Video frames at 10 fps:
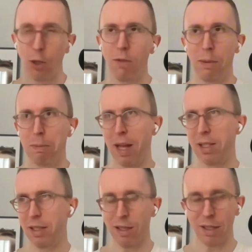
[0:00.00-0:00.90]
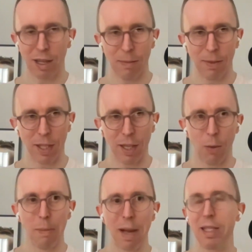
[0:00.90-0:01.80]
Like none of it matters. I mean,
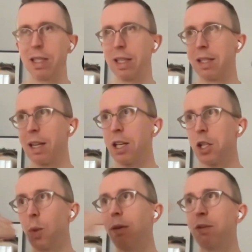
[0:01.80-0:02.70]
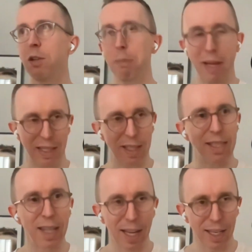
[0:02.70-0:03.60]
what matters is, do I feel
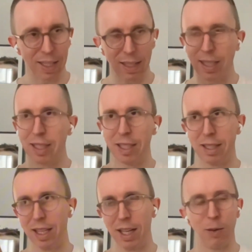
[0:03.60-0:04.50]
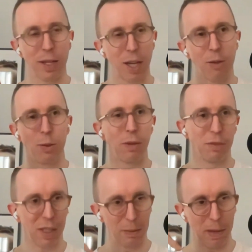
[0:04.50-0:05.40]
better today than I did a year ago? Do
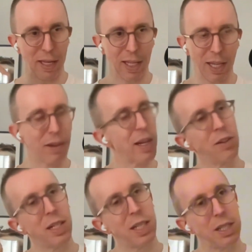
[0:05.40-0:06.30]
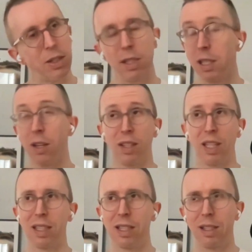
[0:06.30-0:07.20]
I feel a better year ago than 2 years ago?
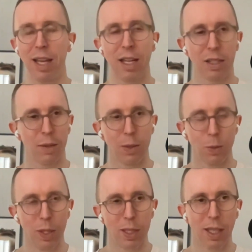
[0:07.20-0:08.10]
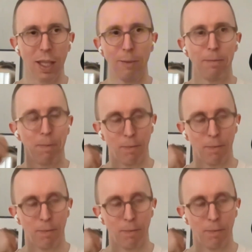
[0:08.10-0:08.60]
The answer is yes, and it's working.